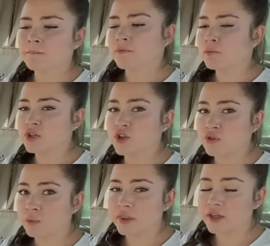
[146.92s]
which is
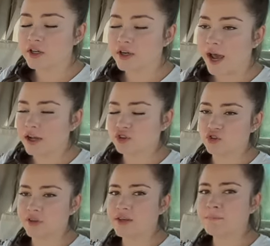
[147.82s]
really good
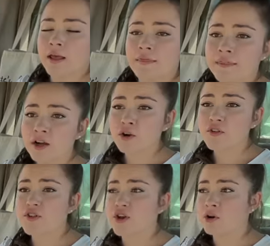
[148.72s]
actually. There are
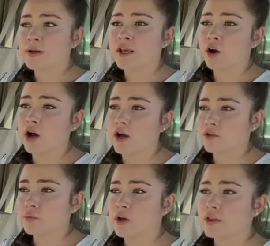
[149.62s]
so many hawks,
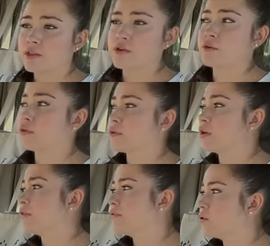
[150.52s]
one, two,
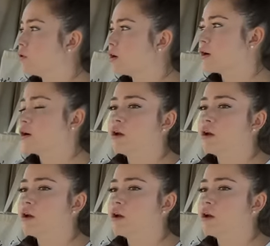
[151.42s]
three, four.